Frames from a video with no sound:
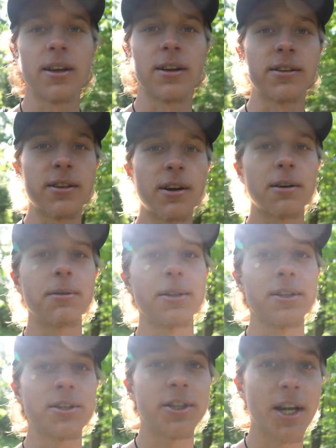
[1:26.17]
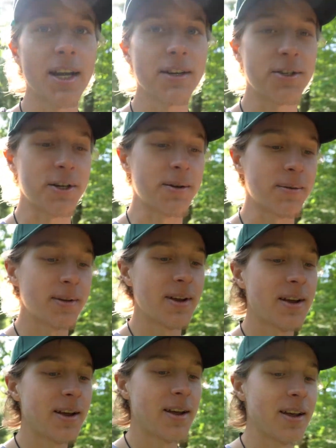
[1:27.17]
is always changing,
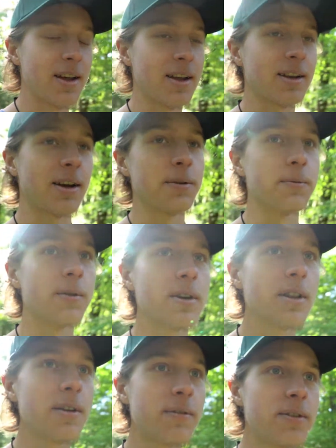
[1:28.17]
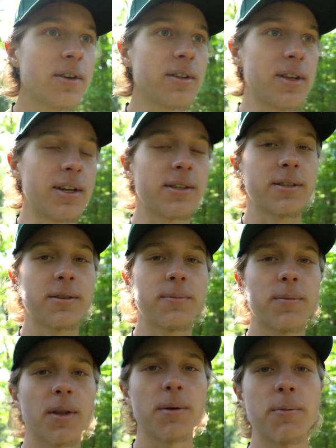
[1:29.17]
and I really feel this
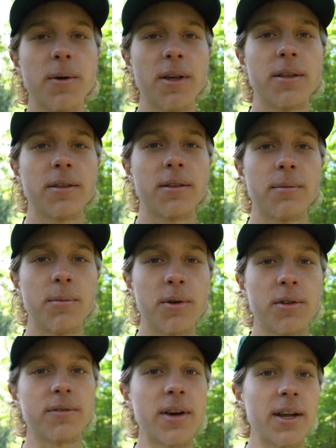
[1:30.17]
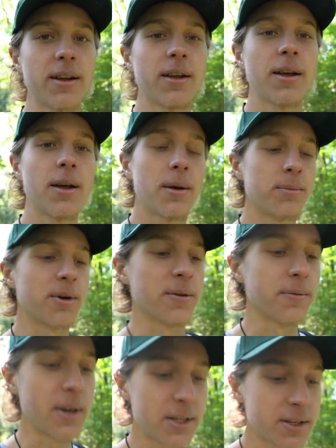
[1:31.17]
with Moldavite. But
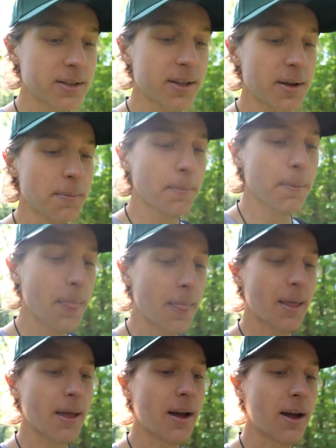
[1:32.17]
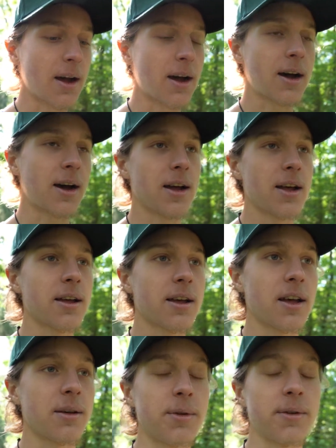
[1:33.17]
recently I
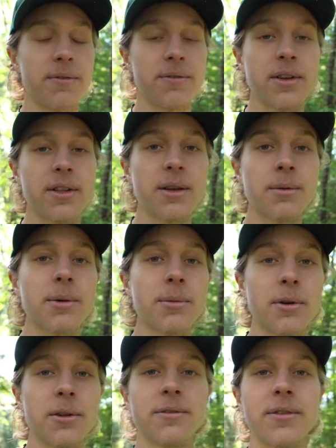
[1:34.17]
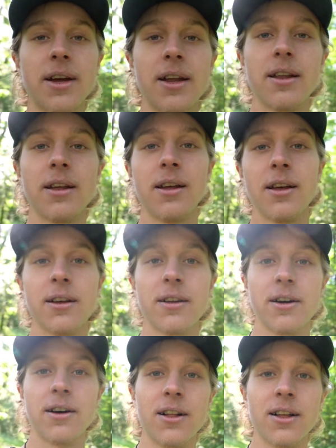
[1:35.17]
have been feeling my Moldavite
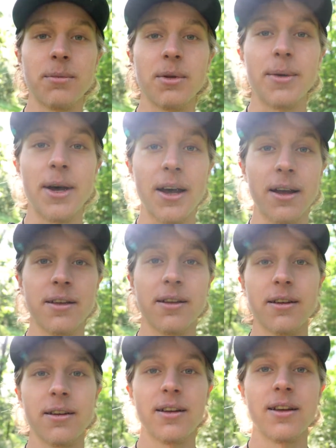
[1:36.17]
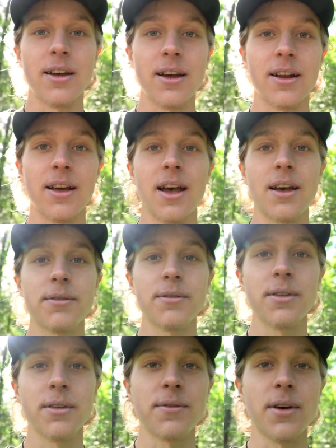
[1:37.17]
calling me back, and I haven't
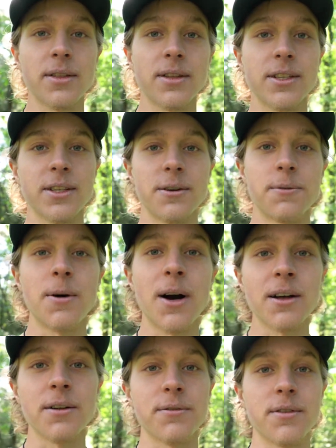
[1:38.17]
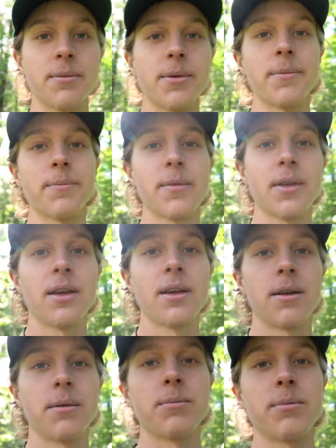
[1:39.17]
really felt this in a while from it,
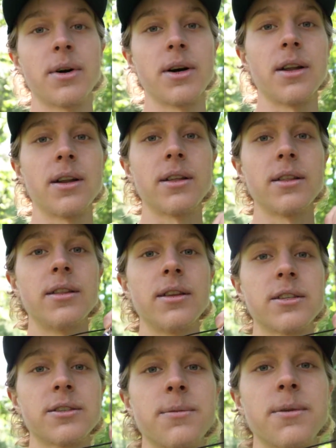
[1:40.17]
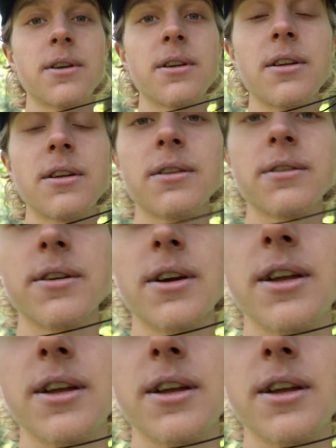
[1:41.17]
but this one right